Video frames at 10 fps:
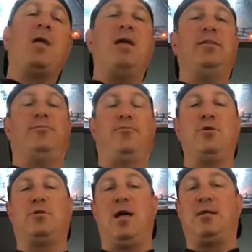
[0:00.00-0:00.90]
On to the
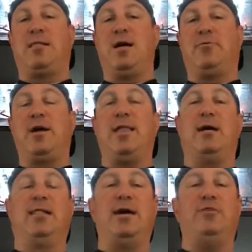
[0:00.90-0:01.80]
4 o'clock block, we got
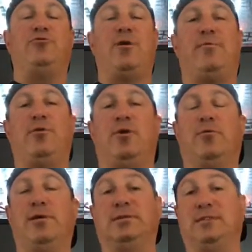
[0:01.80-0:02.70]
LA traveling all
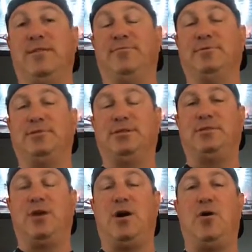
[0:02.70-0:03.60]
the way to San
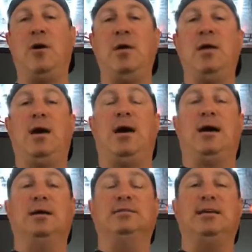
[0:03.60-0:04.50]
Francisco.
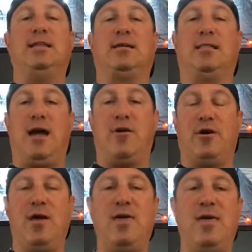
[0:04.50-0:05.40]
Santa
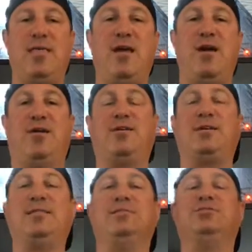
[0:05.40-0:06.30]
Clara, they're
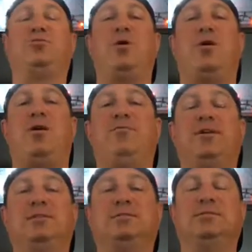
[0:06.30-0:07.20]
looking to square off
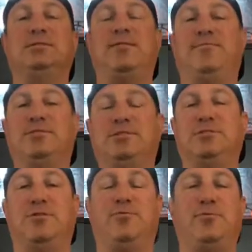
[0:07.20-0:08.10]
against the San
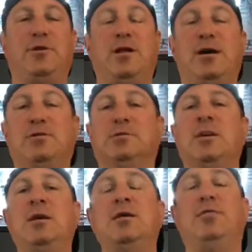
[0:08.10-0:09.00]
Francisco 49ers,
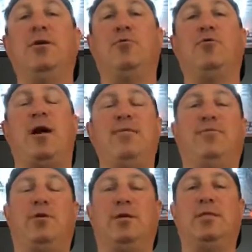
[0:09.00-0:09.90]
their
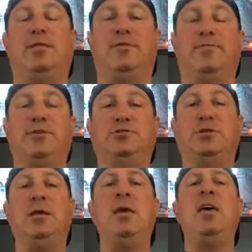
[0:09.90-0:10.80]
rival in the division.